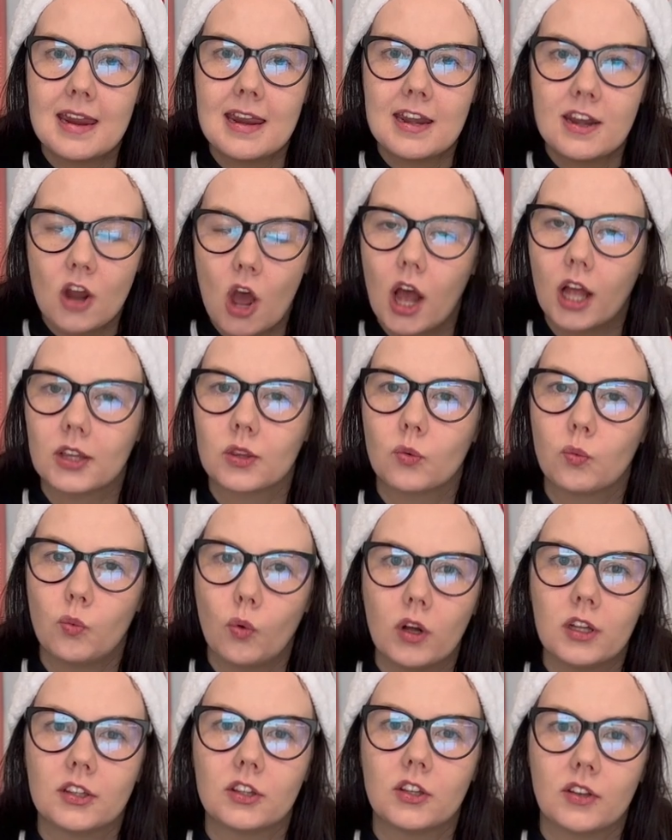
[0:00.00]
not
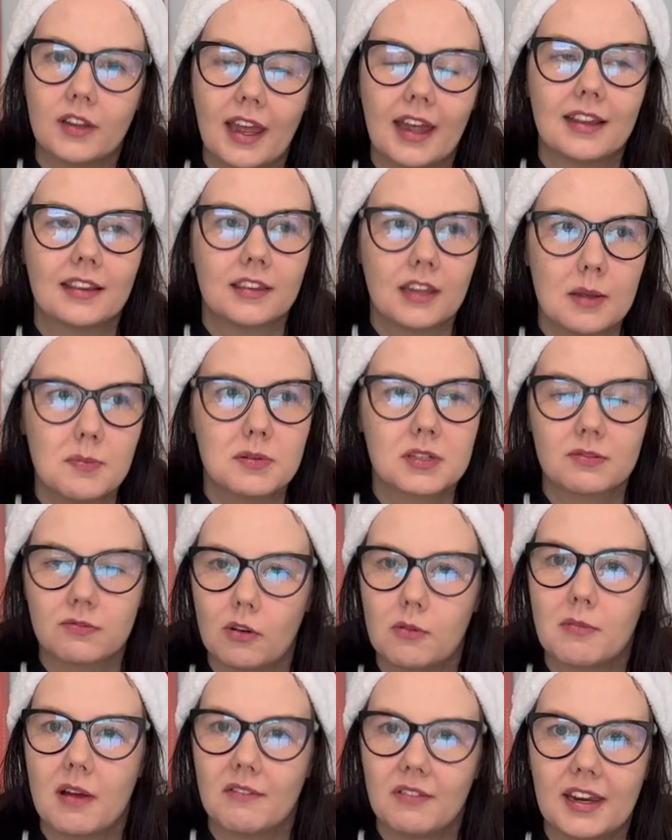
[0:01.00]
want to get tips
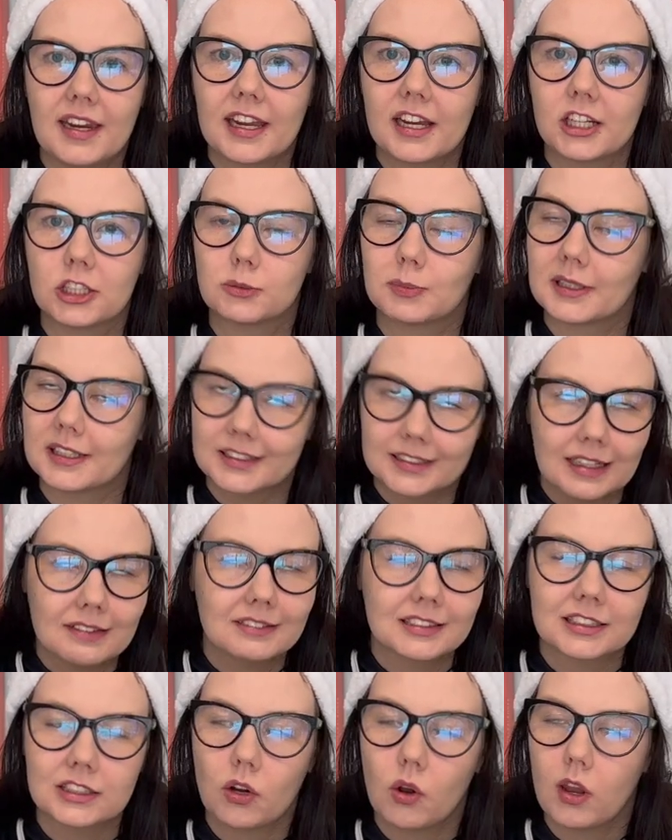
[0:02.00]
from my videos because I
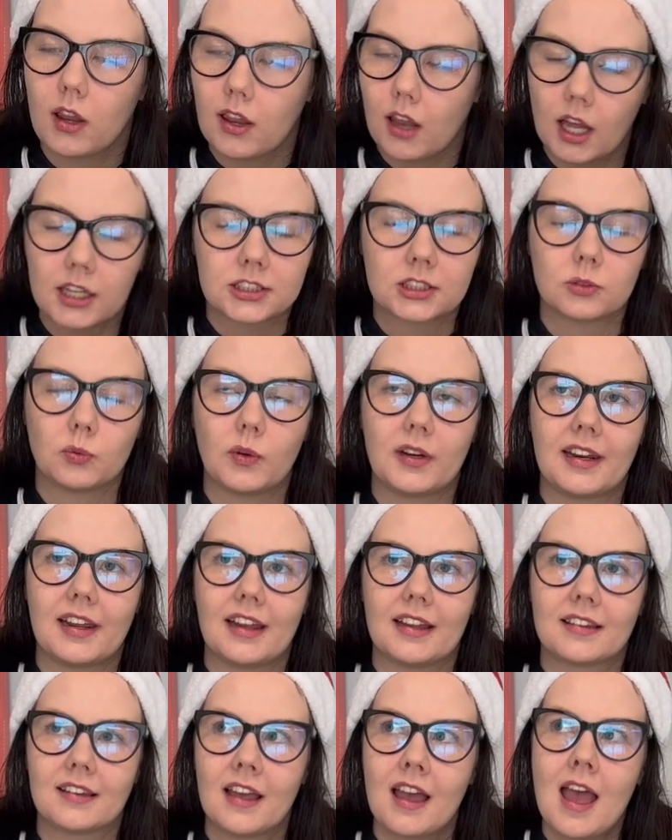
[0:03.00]
was so lost with
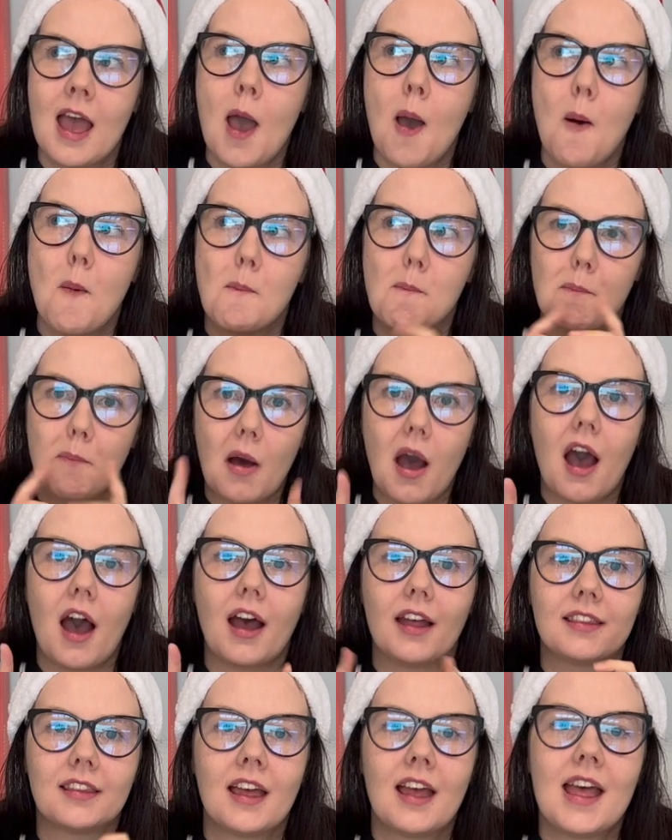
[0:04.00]
it.
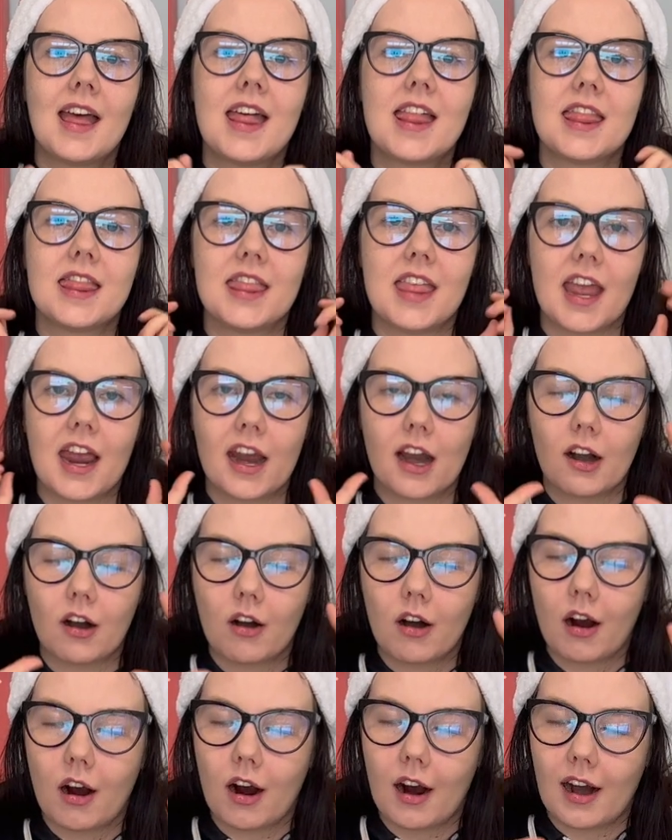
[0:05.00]
But
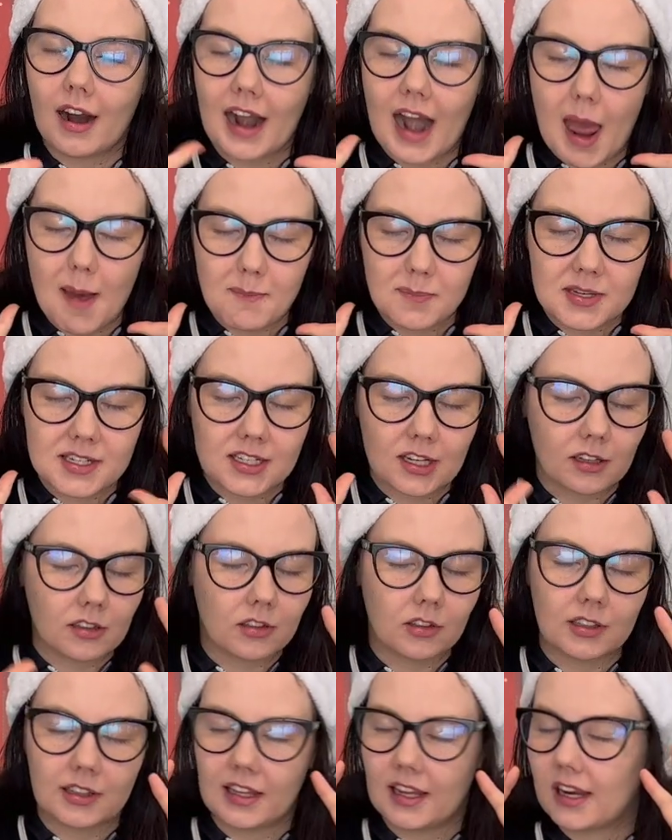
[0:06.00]
there are
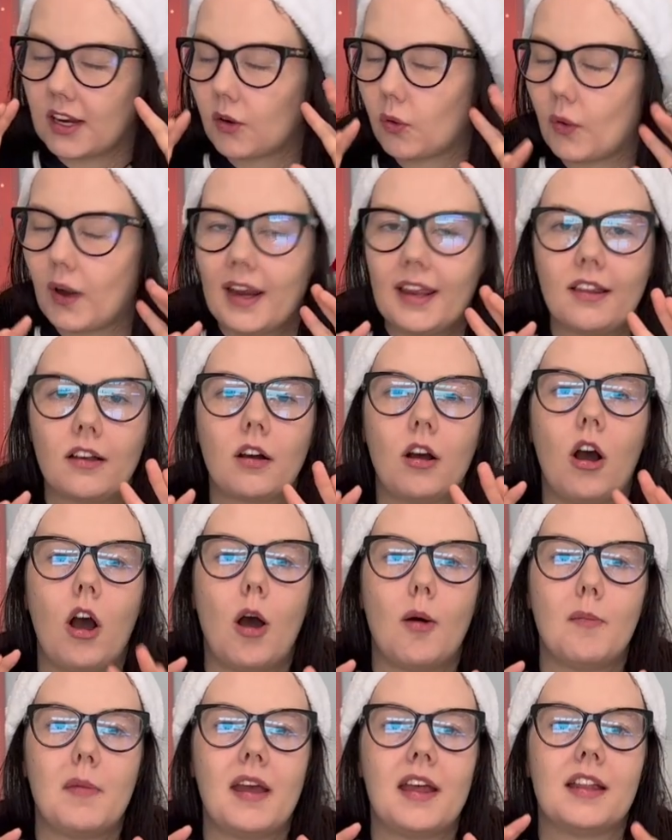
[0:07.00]
absolutely great
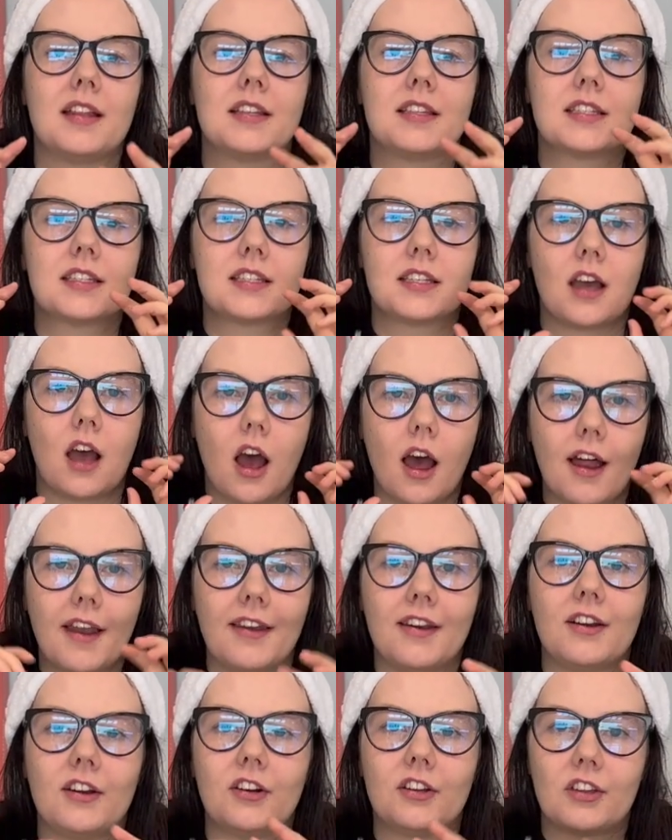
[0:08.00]
comments
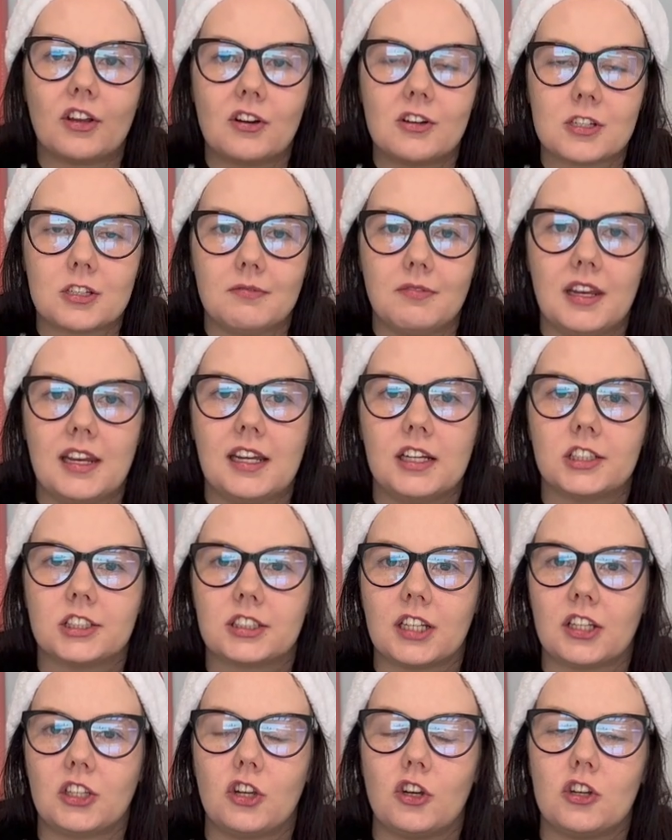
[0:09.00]
under those videos
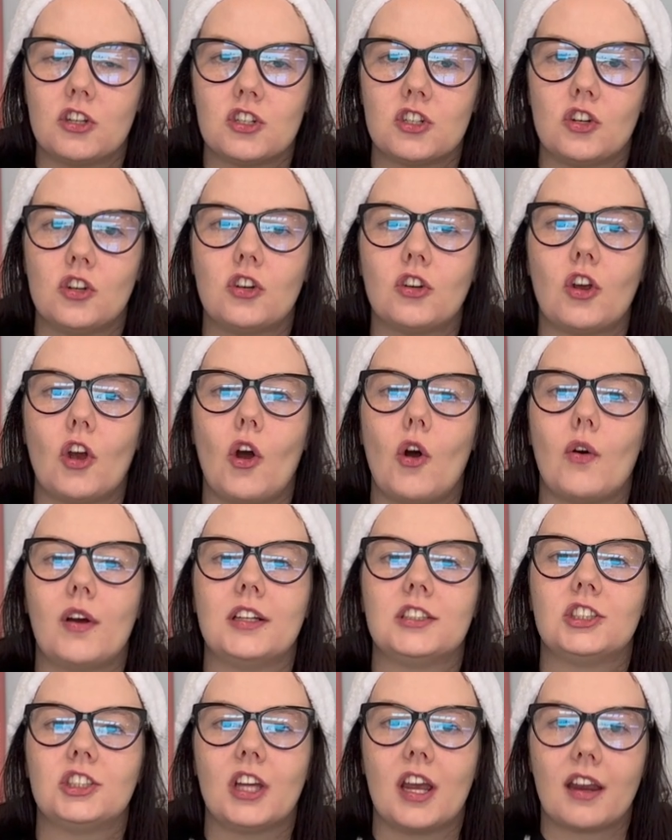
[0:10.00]
that you should go
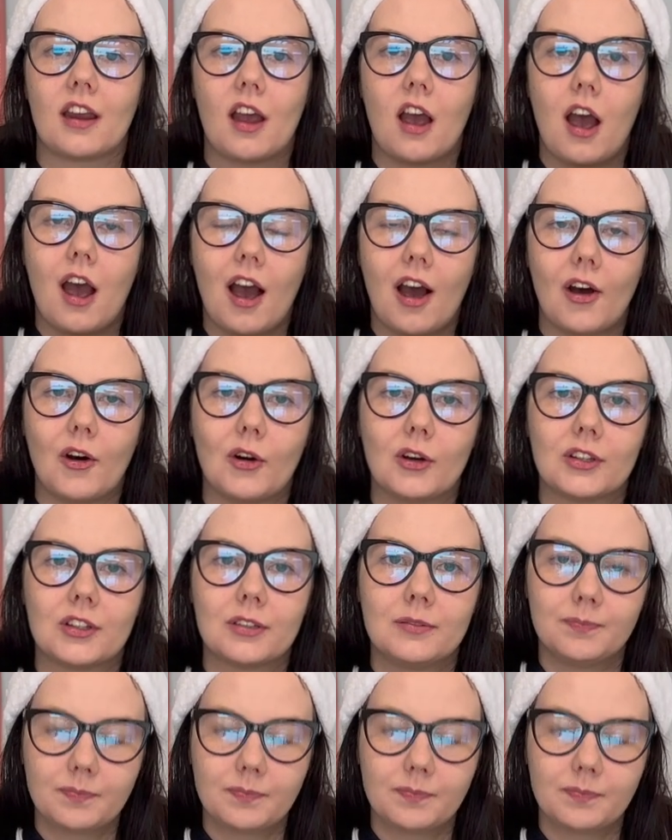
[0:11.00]
and check out.